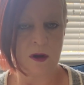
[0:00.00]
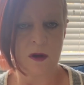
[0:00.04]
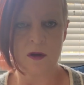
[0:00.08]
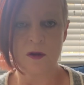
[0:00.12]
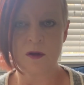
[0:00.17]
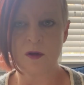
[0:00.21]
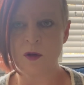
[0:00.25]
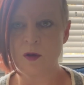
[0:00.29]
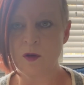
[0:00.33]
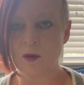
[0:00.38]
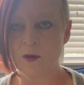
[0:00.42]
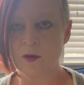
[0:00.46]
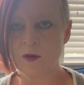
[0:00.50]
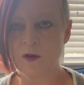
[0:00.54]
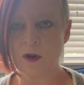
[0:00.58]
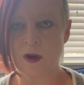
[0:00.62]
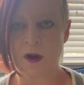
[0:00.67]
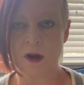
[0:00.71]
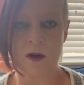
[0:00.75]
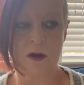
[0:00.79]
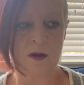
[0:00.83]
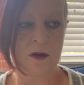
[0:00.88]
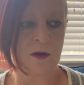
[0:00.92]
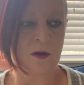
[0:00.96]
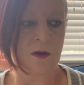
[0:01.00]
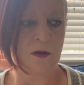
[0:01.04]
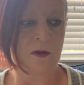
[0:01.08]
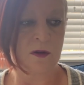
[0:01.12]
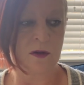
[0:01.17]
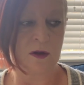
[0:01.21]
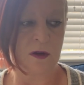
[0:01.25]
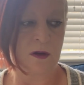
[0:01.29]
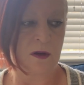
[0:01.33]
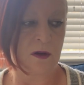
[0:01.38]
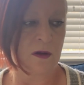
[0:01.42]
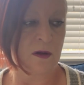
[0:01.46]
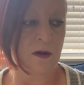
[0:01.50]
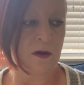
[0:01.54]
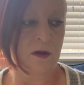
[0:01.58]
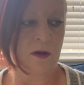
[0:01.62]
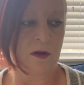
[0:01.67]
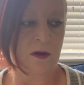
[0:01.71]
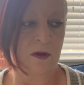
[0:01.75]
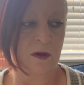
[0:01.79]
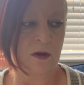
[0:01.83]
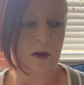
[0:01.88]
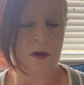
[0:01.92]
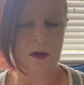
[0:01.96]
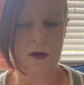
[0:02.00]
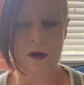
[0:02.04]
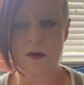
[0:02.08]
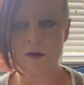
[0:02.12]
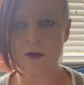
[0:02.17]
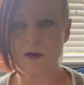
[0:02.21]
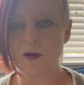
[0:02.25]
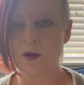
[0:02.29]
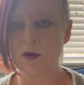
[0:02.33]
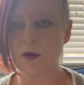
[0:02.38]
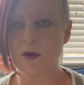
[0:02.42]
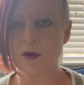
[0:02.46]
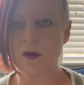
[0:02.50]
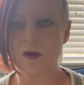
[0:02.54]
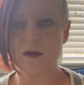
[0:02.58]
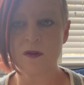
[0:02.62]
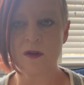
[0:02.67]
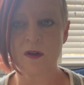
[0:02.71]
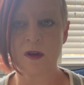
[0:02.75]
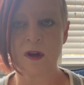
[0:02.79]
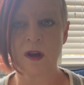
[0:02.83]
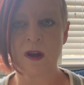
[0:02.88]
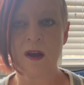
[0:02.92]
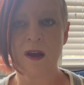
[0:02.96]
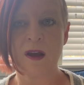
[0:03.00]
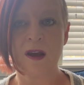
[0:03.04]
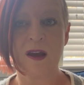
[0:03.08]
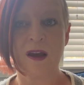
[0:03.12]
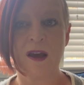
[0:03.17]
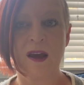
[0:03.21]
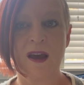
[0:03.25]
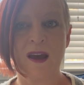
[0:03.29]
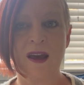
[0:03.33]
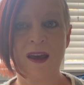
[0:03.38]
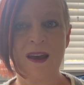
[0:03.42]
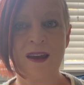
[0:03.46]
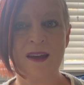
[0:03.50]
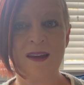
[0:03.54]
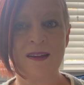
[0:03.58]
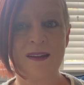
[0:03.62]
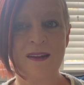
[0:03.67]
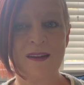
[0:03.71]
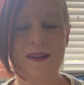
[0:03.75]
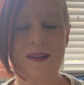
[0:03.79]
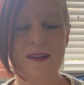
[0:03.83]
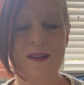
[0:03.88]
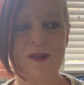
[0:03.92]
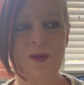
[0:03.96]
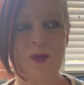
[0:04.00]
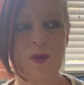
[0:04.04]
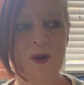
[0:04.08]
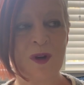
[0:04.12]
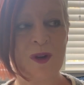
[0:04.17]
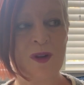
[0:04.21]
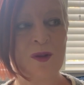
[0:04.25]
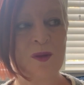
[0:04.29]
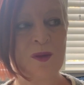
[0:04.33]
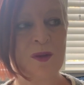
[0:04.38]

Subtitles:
doomsdayers, and you'll never do this. And it's one of the